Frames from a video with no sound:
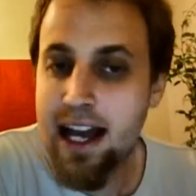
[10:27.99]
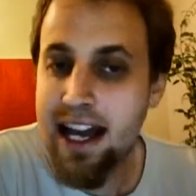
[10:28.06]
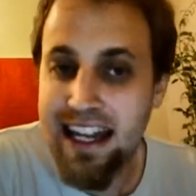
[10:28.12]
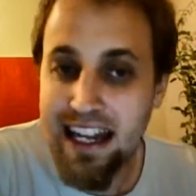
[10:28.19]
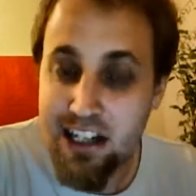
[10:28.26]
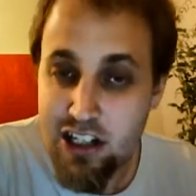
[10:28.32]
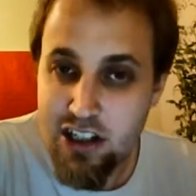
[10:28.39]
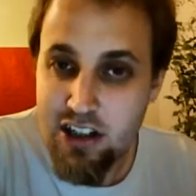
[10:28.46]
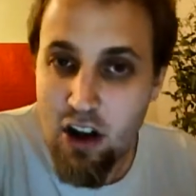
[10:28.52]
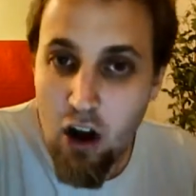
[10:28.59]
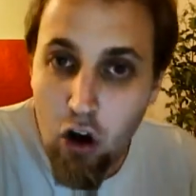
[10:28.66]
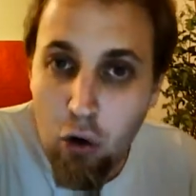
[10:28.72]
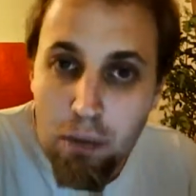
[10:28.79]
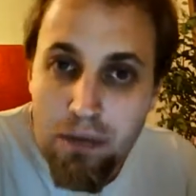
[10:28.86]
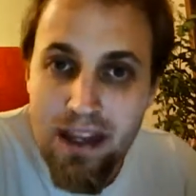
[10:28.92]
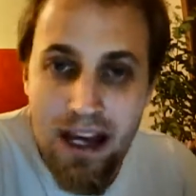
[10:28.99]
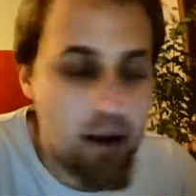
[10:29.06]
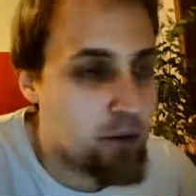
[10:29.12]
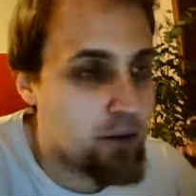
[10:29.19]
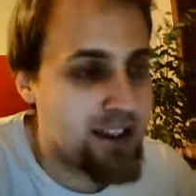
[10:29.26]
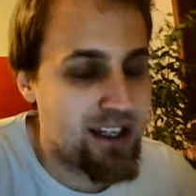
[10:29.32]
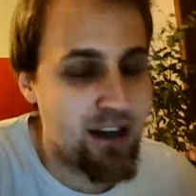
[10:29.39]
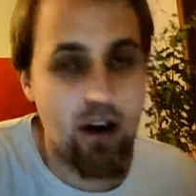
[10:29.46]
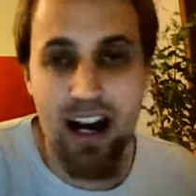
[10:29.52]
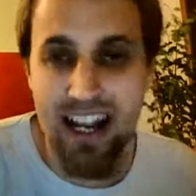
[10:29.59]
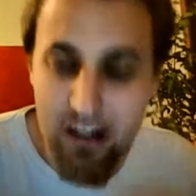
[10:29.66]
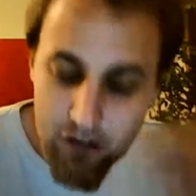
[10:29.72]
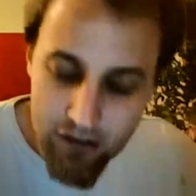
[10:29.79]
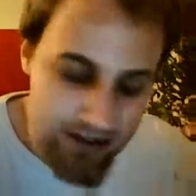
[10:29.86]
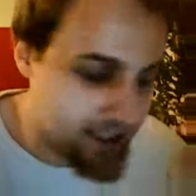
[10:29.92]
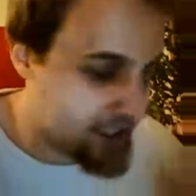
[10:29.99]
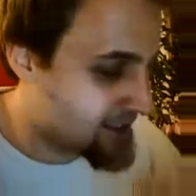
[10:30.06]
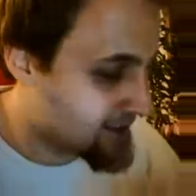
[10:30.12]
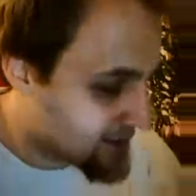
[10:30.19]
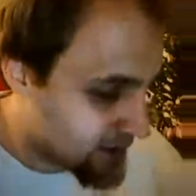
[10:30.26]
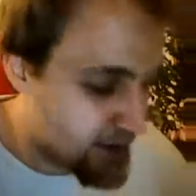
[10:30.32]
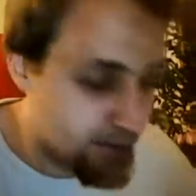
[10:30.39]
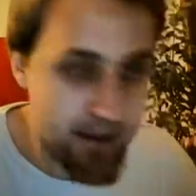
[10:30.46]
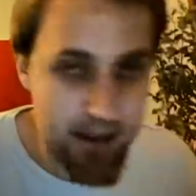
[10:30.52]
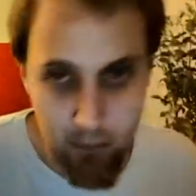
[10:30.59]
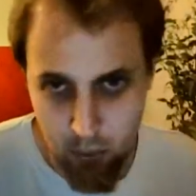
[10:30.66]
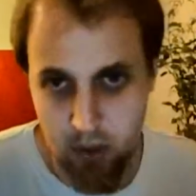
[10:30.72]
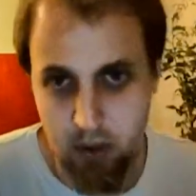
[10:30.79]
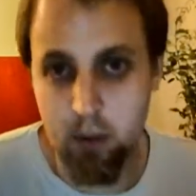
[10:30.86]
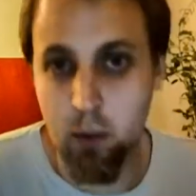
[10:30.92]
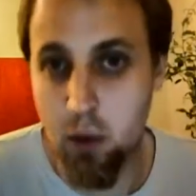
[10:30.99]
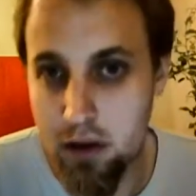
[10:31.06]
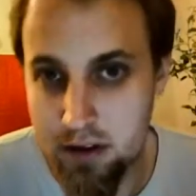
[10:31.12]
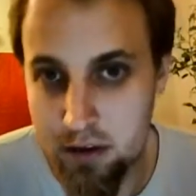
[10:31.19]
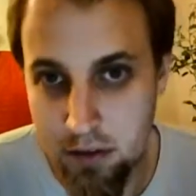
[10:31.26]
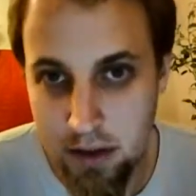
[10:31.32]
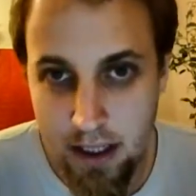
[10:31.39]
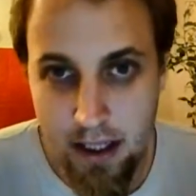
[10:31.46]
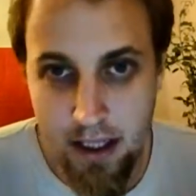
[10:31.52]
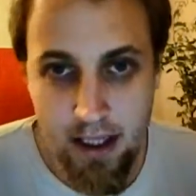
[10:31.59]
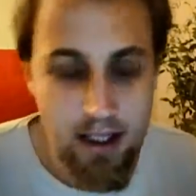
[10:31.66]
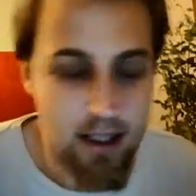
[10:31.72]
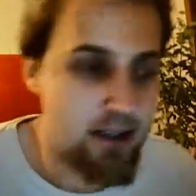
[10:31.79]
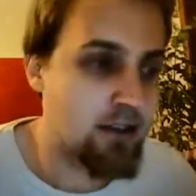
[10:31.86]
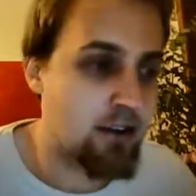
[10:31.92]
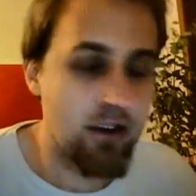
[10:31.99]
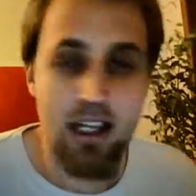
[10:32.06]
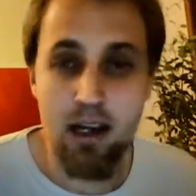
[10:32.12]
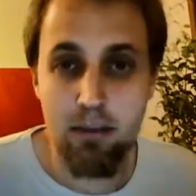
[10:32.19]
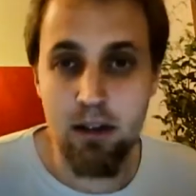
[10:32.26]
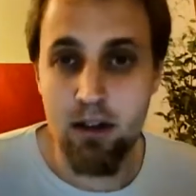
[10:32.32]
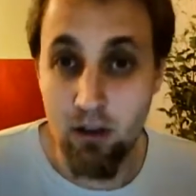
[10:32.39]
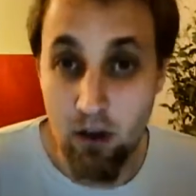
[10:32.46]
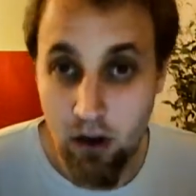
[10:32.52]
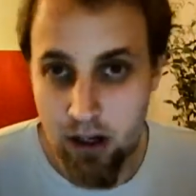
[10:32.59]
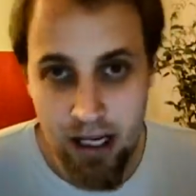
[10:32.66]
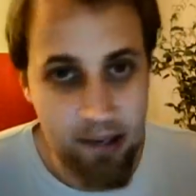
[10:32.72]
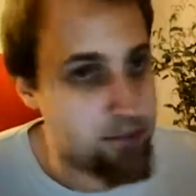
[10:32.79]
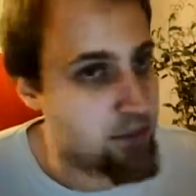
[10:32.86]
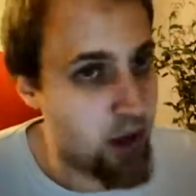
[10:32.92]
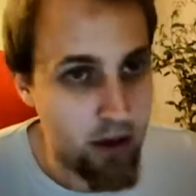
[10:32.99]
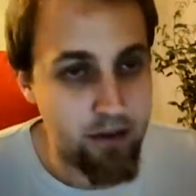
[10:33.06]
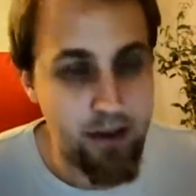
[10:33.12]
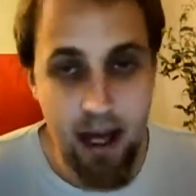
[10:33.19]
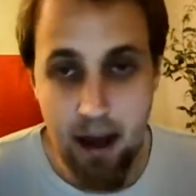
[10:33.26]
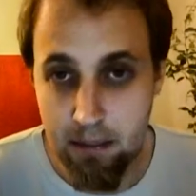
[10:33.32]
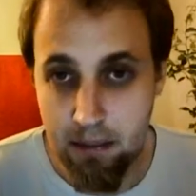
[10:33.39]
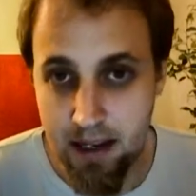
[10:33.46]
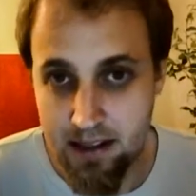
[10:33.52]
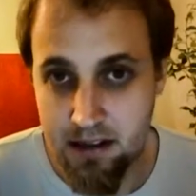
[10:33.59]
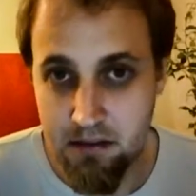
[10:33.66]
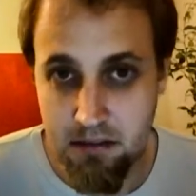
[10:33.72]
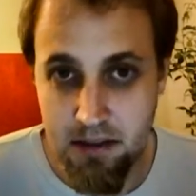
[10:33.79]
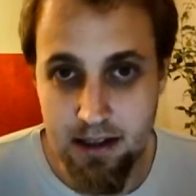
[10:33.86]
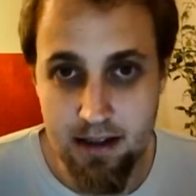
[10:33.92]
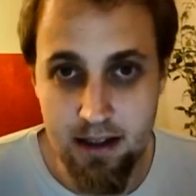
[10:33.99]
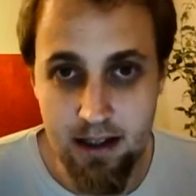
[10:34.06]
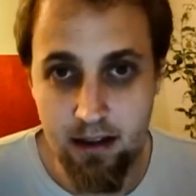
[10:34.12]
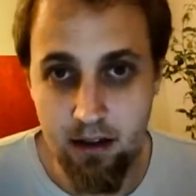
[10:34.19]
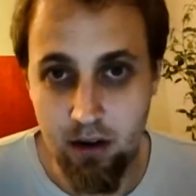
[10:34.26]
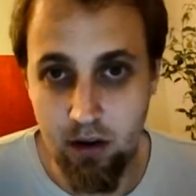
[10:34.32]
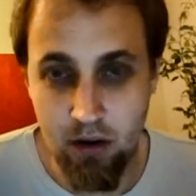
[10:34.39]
And I just hope that, you know, I don't think it's going to be World War III. Don't get me wrong, I'm not that pessimistic,